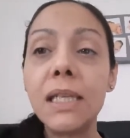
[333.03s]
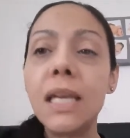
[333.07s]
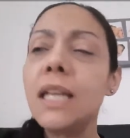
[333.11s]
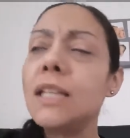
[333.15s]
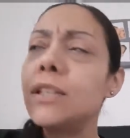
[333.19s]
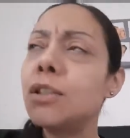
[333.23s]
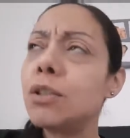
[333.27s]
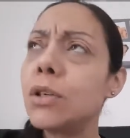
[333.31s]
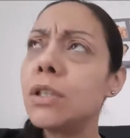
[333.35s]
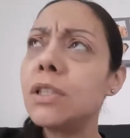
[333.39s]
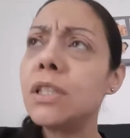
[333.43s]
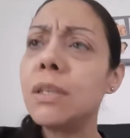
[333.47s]
It's
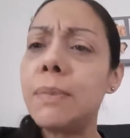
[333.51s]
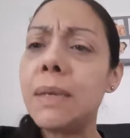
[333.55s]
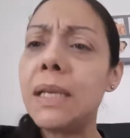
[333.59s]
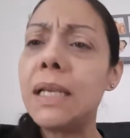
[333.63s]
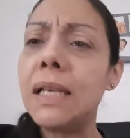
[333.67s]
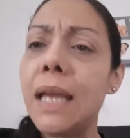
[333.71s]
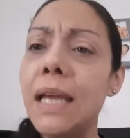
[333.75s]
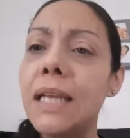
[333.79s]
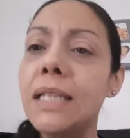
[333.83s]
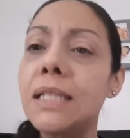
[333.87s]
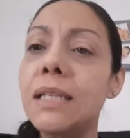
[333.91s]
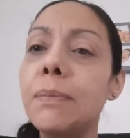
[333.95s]
good to be
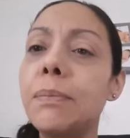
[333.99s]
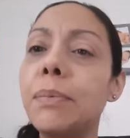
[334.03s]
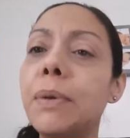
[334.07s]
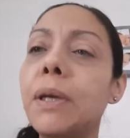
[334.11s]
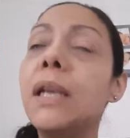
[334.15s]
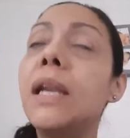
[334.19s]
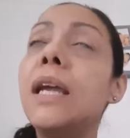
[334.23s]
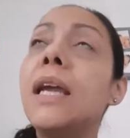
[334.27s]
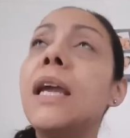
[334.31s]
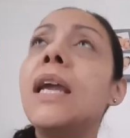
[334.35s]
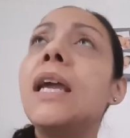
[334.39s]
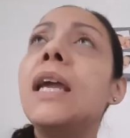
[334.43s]
lazy, but
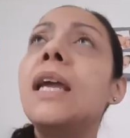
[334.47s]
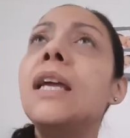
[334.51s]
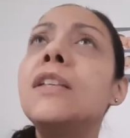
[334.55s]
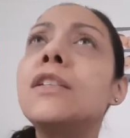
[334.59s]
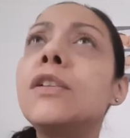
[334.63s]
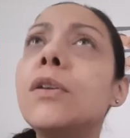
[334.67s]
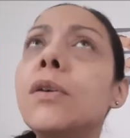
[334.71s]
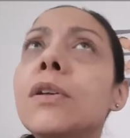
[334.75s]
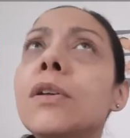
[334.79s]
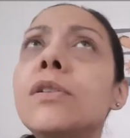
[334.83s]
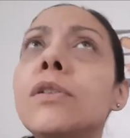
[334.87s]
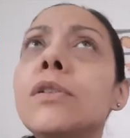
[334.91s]
it's
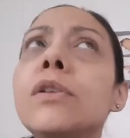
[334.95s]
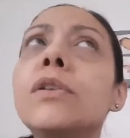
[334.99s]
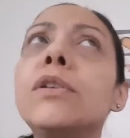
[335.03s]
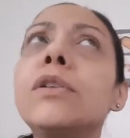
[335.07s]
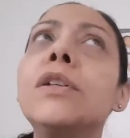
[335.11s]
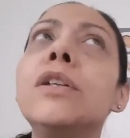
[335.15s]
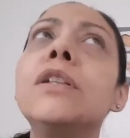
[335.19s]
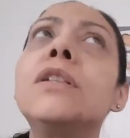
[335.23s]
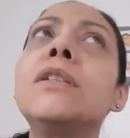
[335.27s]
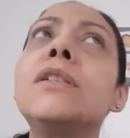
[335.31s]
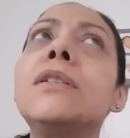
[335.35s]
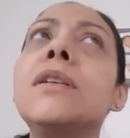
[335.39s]
also a
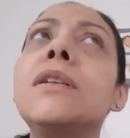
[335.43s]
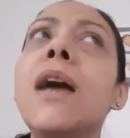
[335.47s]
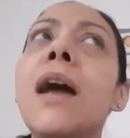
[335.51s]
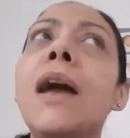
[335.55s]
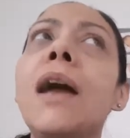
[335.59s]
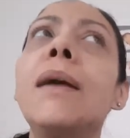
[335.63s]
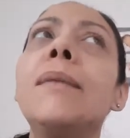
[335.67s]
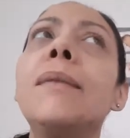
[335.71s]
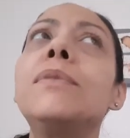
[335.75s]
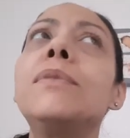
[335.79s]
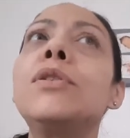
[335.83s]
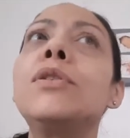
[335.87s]
good
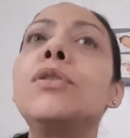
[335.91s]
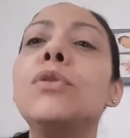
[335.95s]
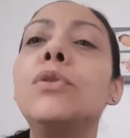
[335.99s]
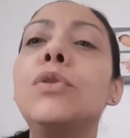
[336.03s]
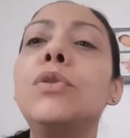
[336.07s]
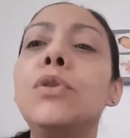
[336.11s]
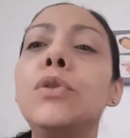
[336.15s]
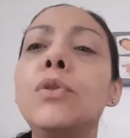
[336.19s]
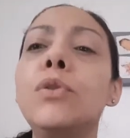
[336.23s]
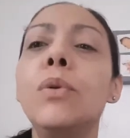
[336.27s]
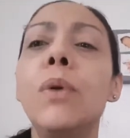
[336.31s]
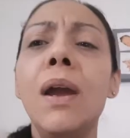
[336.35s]
time to
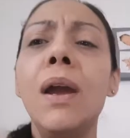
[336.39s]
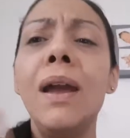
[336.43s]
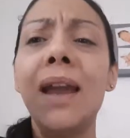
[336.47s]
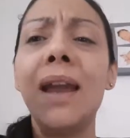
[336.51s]
do